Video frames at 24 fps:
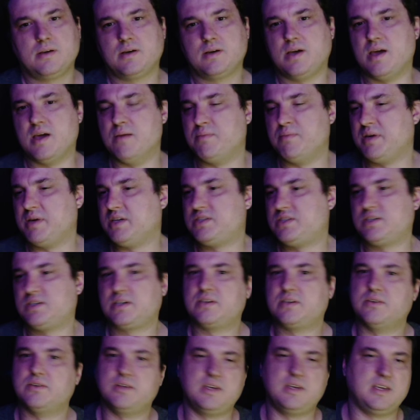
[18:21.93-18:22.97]
And
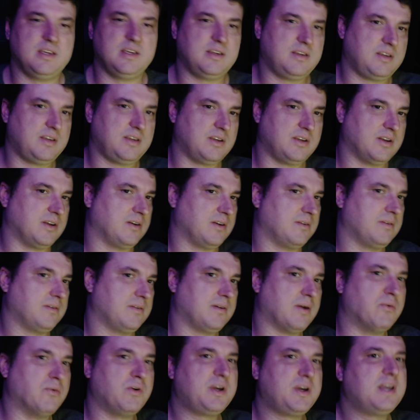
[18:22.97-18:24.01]
basically,
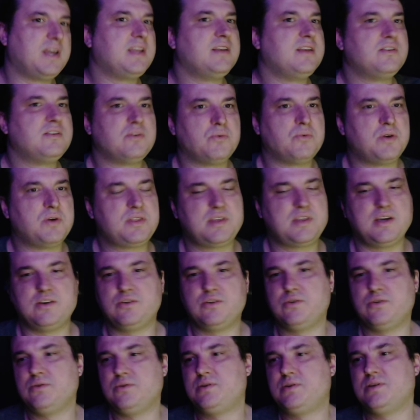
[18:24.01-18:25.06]
I won't get into what they
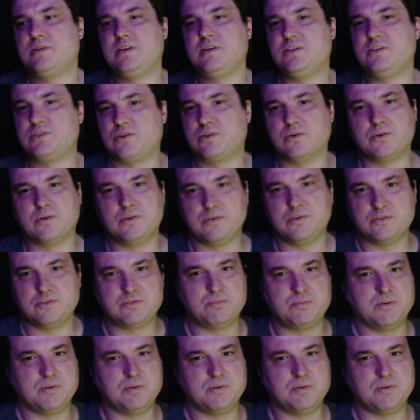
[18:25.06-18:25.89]
do to these girls,